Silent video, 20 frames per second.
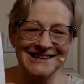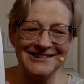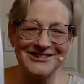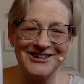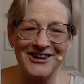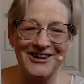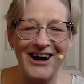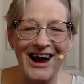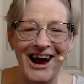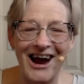Does
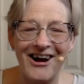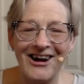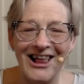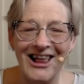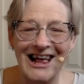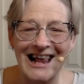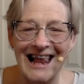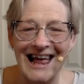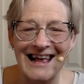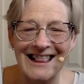your hair
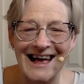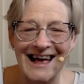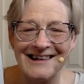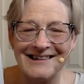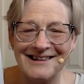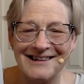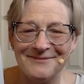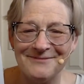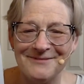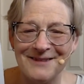look like
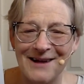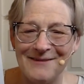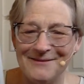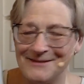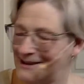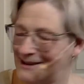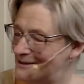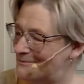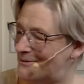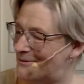that
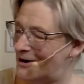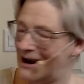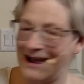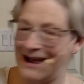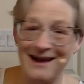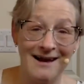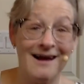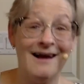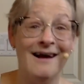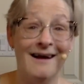sometimes in the
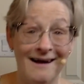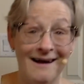morning?